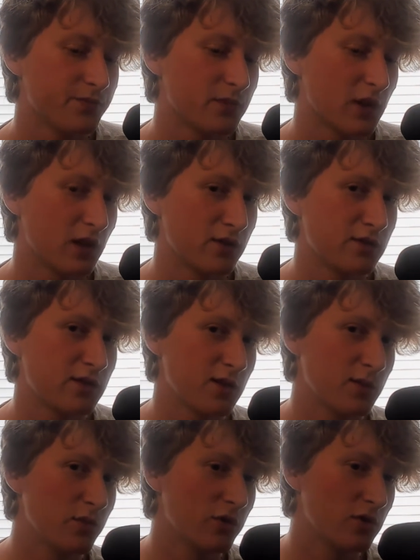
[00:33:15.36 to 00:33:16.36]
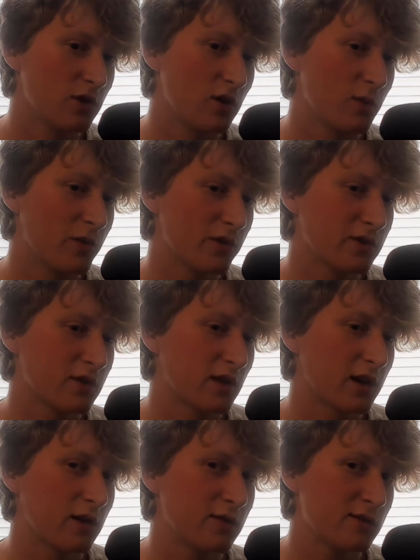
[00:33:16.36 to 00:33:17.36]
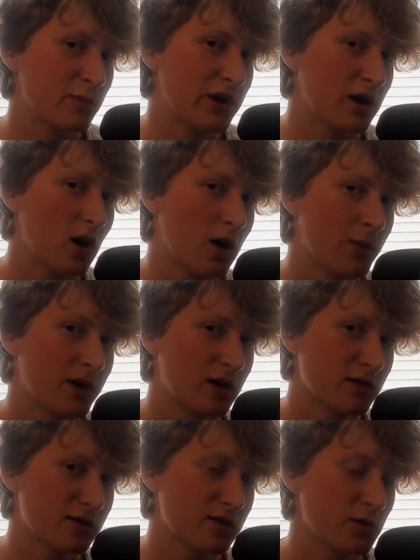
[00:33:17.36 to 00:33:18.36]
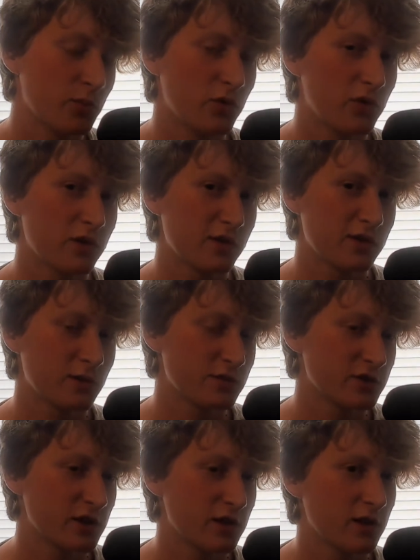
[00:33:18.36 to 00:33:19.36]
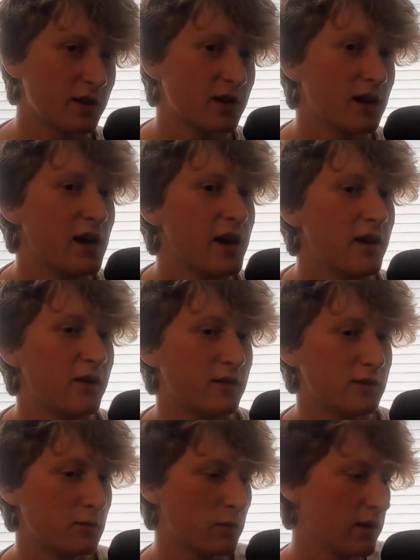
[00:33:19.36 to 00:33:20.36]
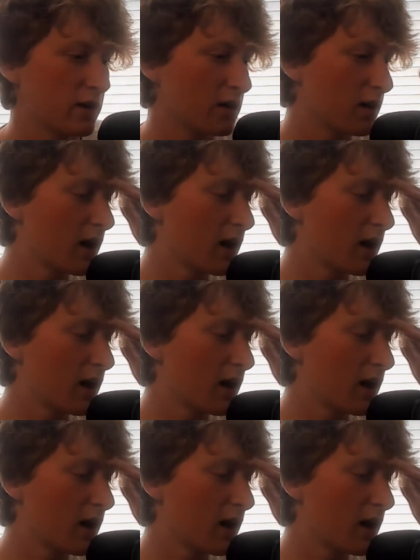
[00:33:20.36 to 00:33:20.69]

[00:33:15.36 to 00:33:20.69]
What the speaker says: a symbol almost, like he was becoming a symbol or some shit. Like, it's weird.